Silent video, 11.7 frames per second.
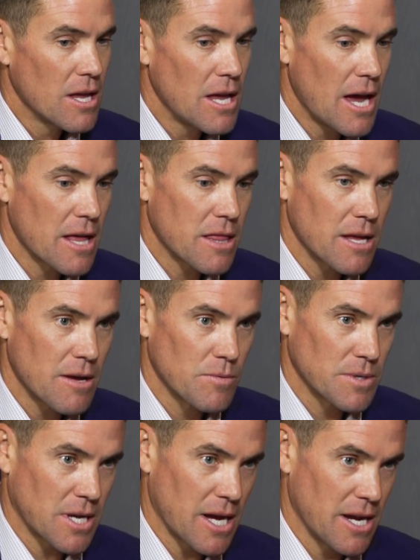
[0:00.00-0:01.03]
Yeah, I think it
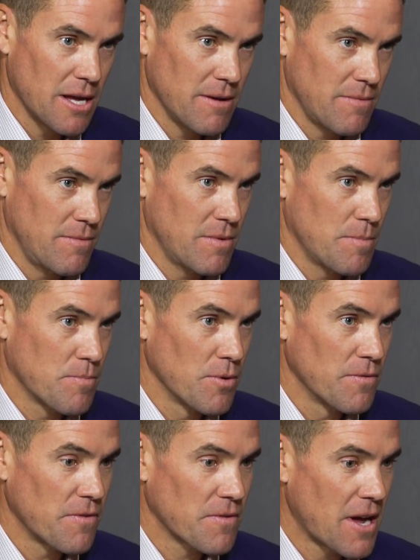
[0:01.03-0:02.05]
was kind of the
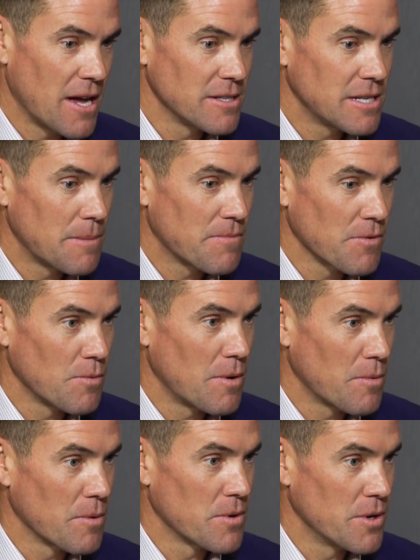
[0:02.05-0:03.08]
proof of concept for
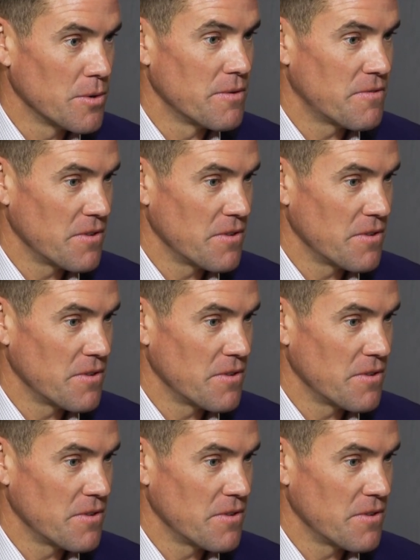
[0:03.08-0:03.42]
what we were doing in